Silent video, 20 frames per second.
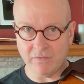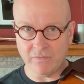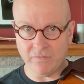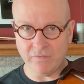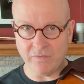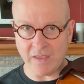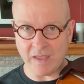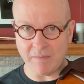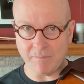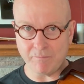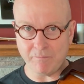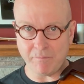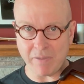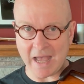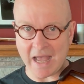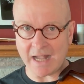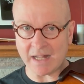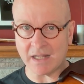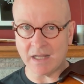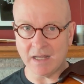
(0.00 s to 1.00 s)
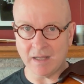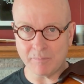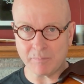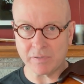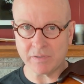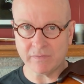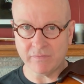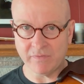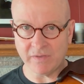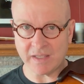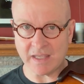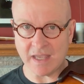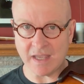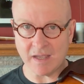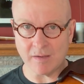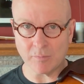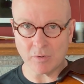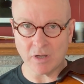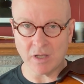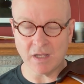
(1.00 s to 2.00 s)
they back up the
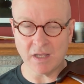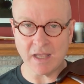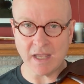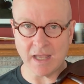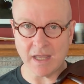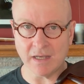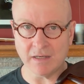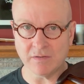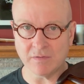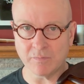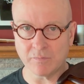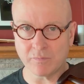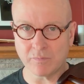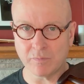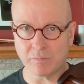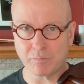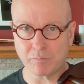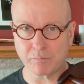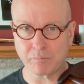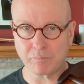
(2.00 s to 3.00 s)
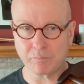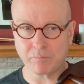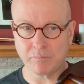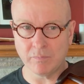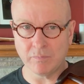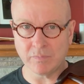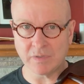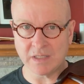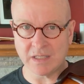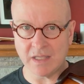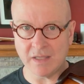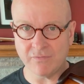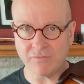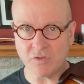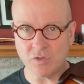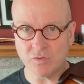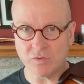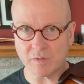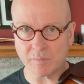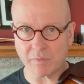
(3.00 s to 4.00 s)
camera and give
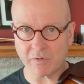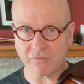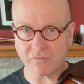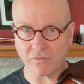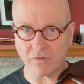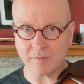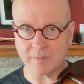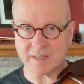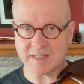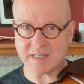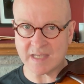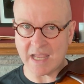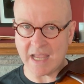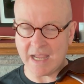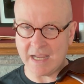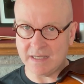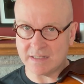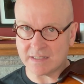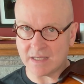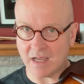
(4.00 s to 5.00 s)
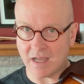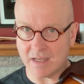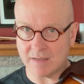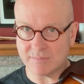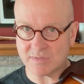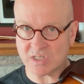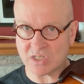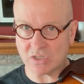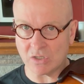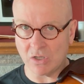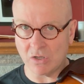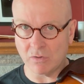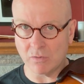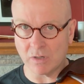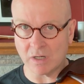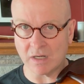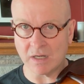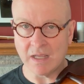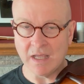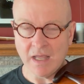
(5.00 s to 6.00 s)
you the performance 8 times
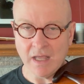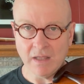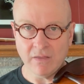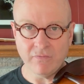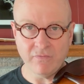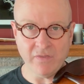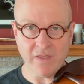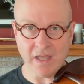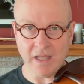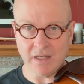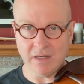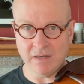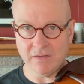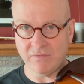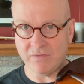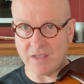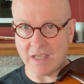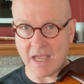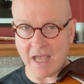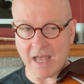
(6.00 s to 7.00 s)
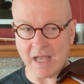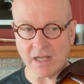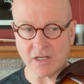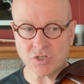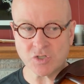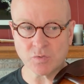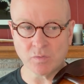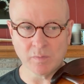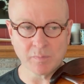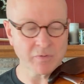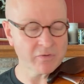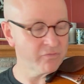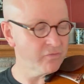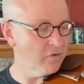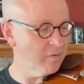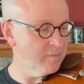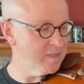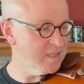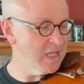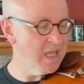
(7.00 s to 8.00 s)
slower than the actual
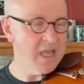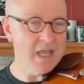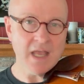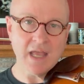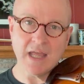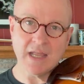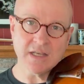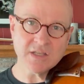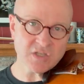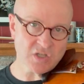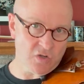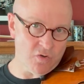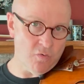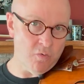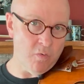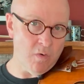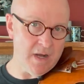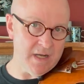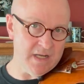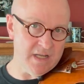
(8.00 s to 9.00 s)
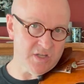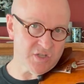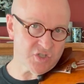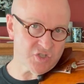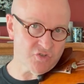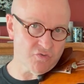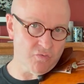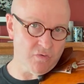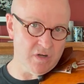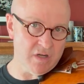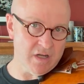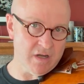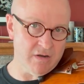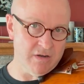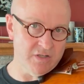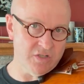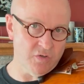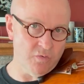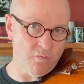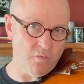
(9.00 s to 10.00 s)
performance. And it's quite
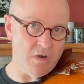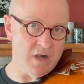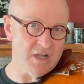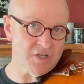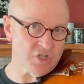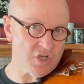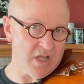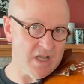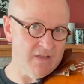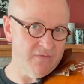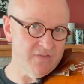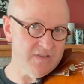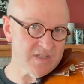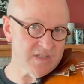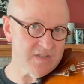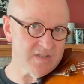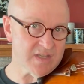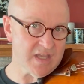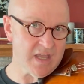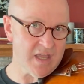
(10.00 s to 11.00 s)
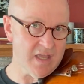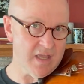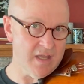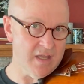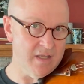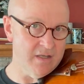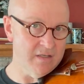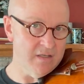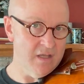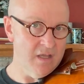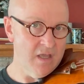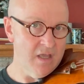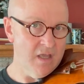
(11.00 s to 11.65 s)
extraordinary to watch Heifetz's hand